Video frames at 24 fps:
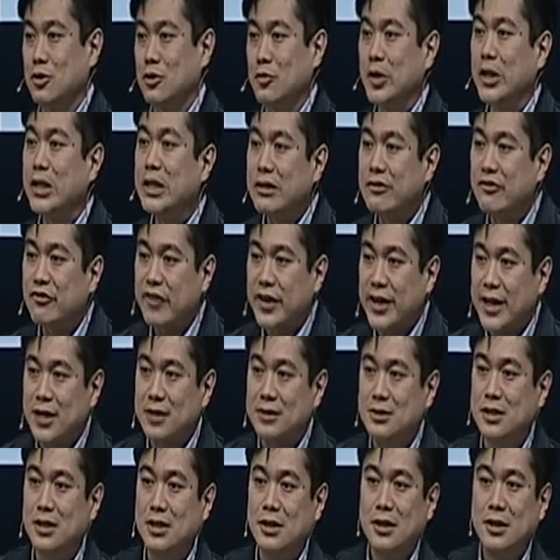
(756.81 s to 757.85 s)
Well, in
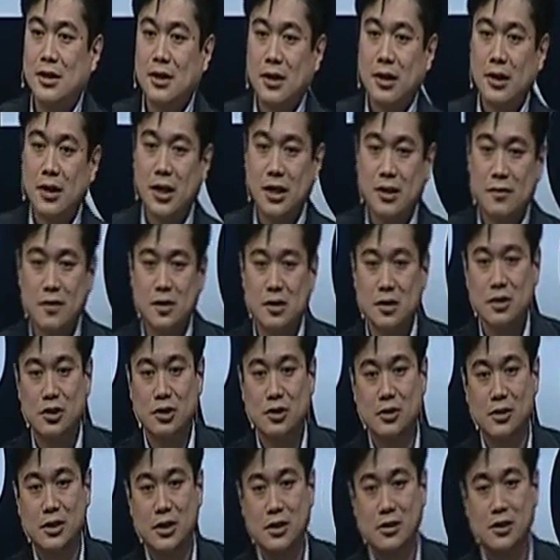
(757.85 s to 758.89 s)
fact, a lot of the
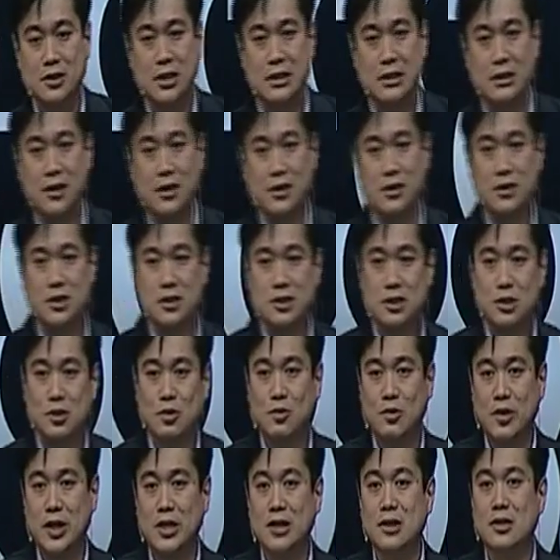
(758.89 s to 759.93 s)
digital technology is
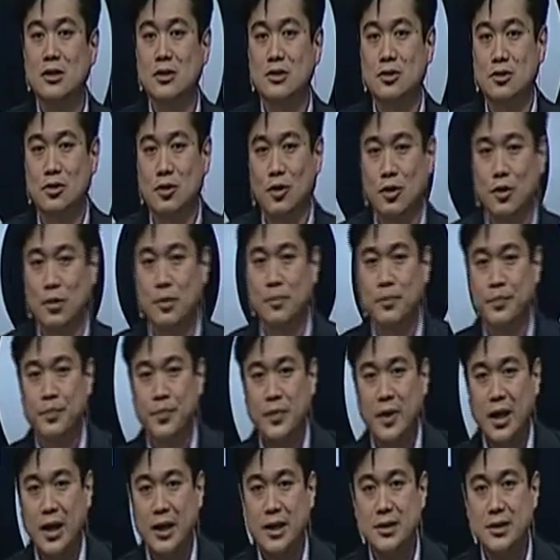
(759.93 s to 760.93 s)
creating control and